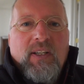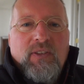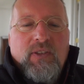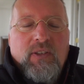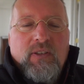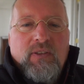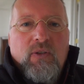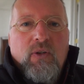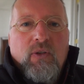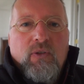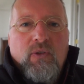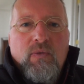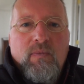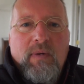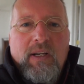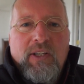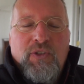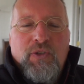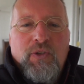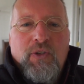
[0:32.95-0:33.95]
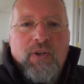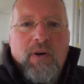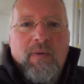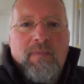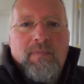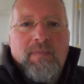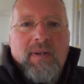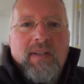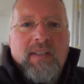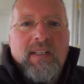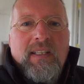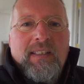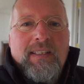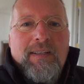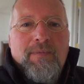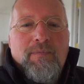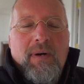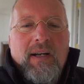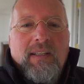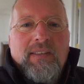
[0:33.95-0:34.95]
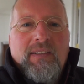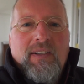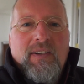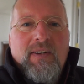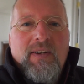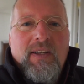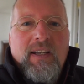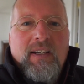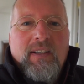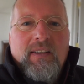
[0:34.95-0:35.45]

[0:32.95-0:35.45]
I just got to my shop, the battery,